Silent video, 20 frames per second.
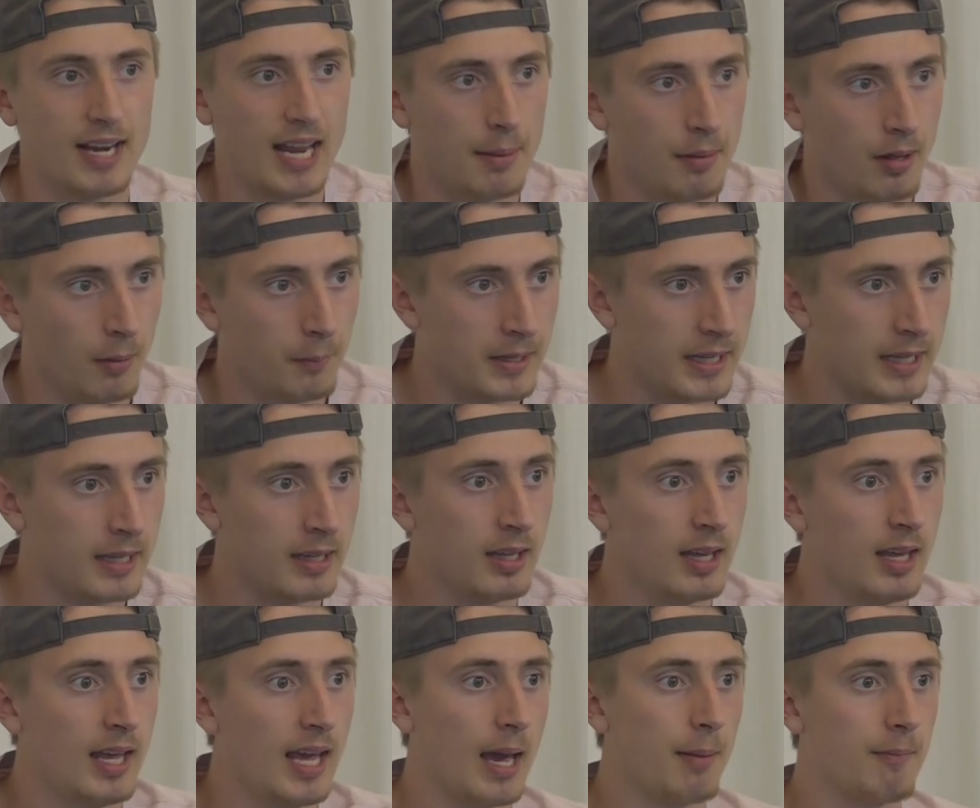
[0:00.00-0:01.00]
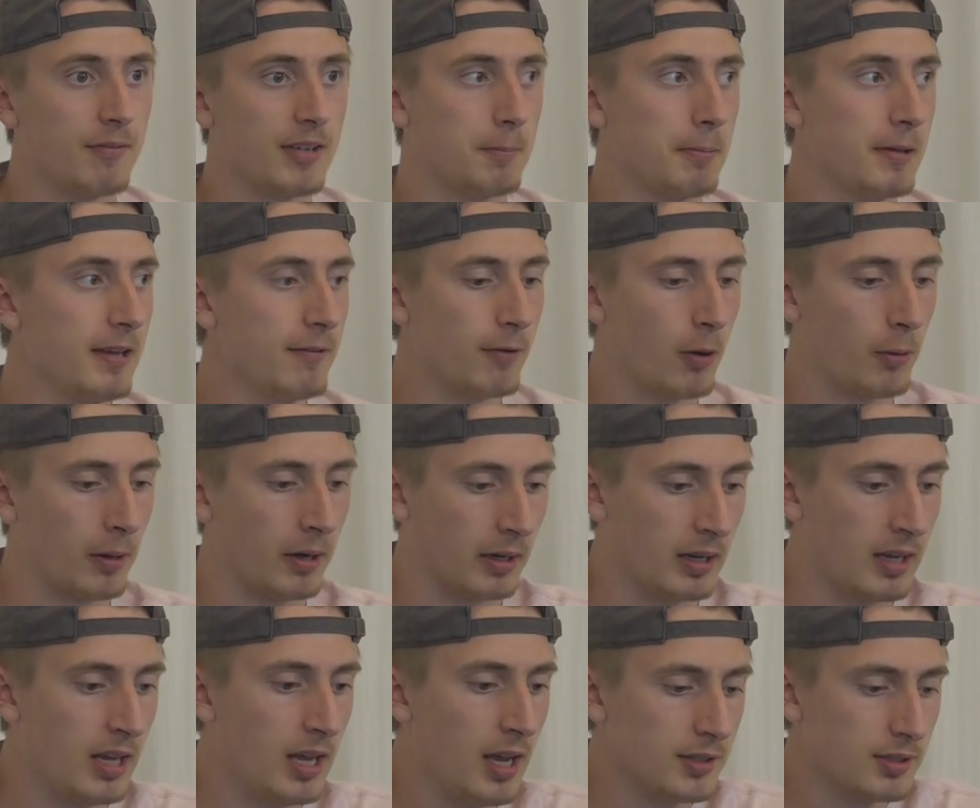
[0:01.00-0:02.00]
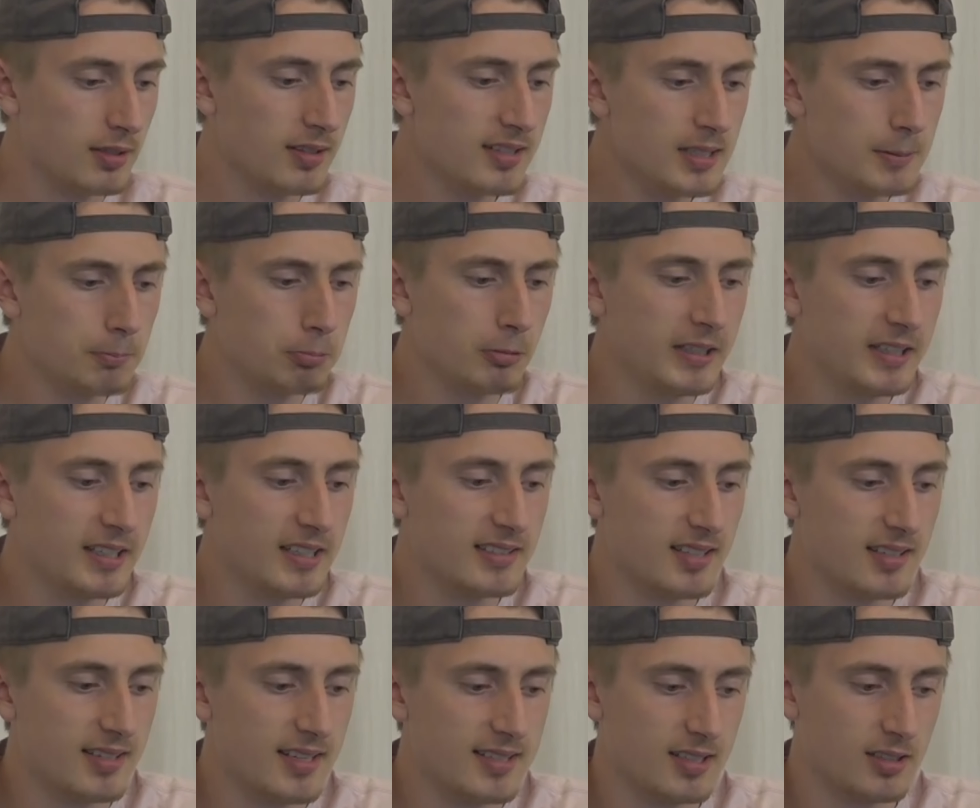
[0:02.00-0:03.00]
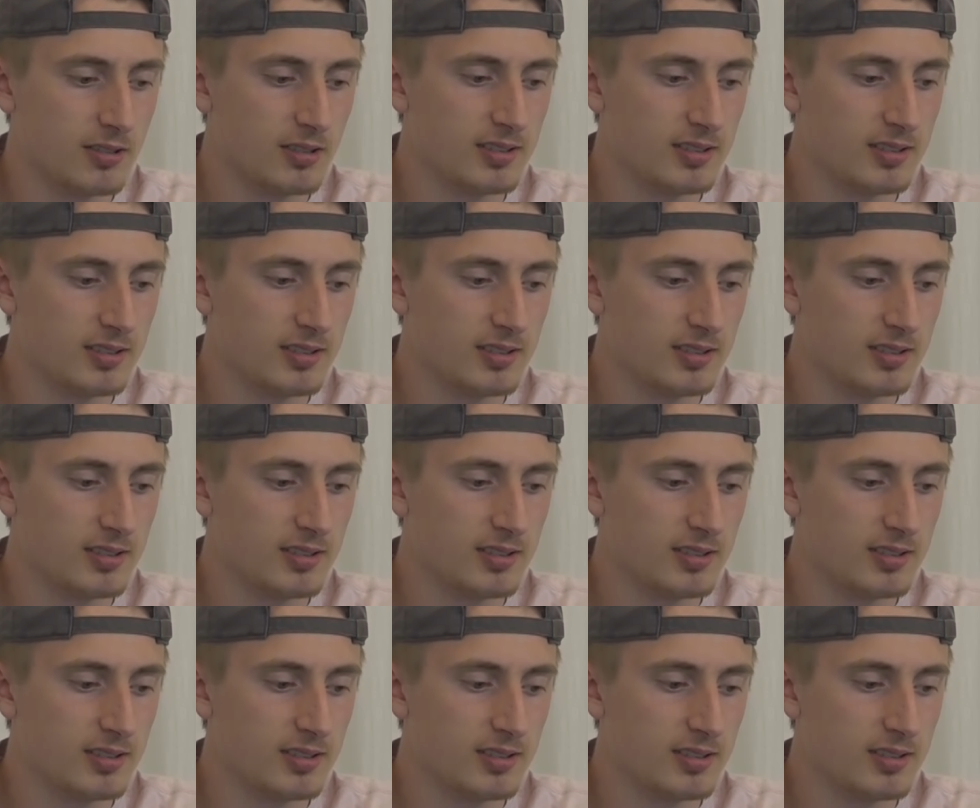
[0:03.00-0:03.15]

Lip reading: MLB MVP voting. So this is a pretty good statistical